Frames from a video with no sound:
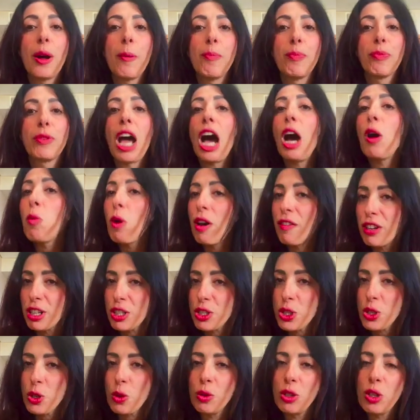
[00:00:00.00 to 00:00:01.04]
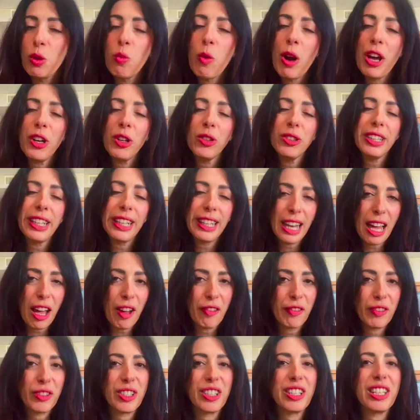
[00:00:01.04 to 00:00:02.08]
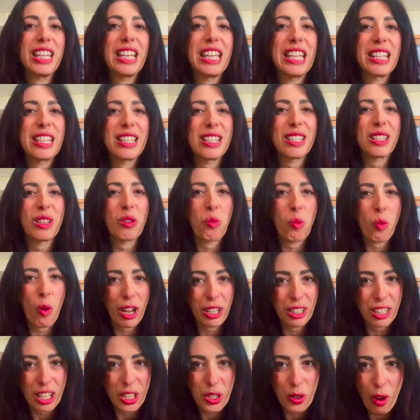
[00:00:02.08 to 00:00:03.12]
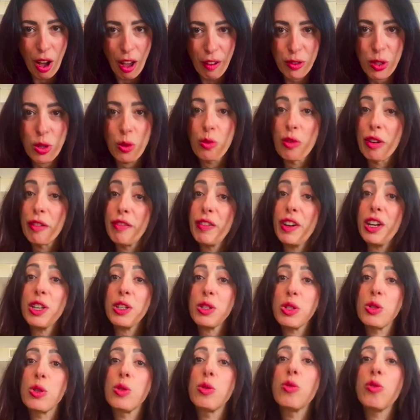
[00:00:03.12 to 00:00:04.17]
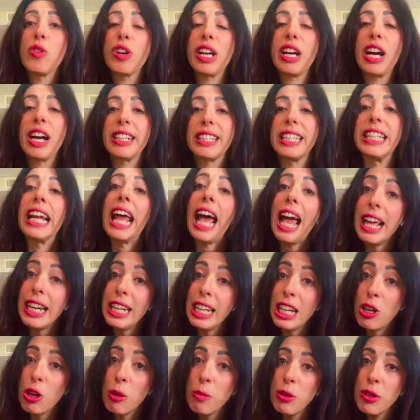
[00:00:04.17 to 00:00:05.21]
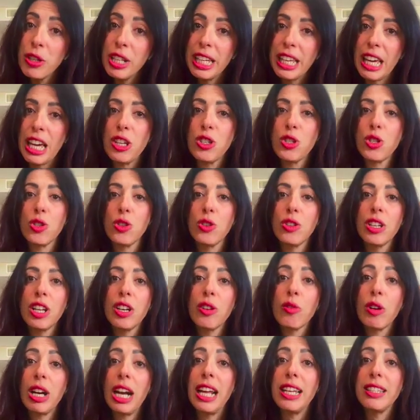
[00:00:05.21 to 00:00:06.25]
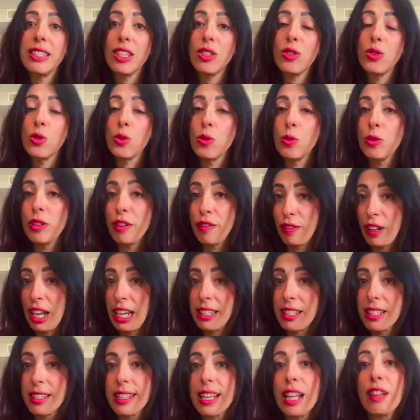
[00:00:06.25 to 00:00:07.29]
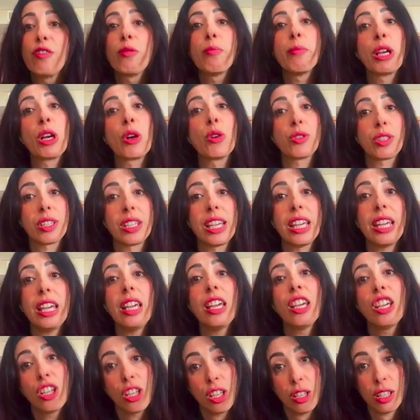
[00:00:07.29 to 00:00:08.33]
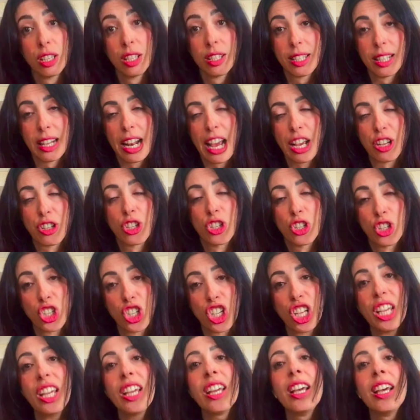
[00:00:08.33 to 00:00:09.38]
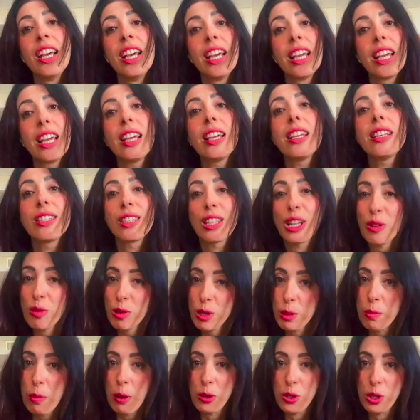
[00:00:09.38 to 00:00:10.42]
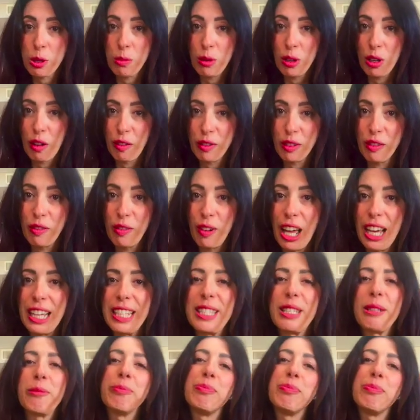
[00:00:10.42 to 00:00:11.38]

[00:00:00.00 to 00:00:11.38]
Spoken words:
However, so the one on the left is the one that you have to refer to regarding any communication related to the flight itself, because he/she is the responsible of the flight.